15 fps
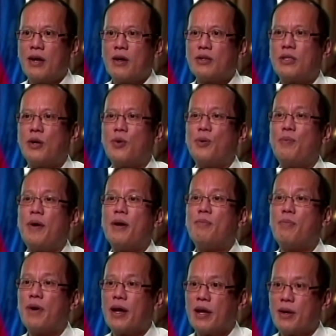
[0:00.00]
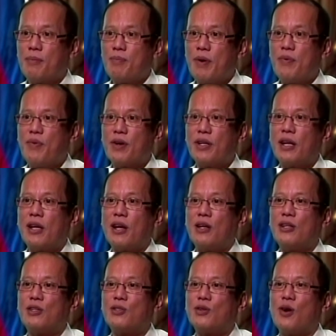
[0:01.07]
because there would be a break before the
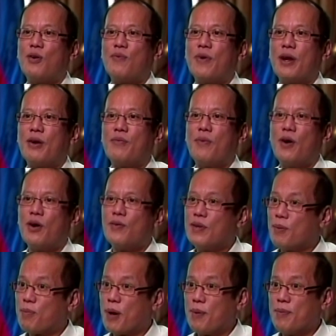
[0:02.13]
rediscovery of all of the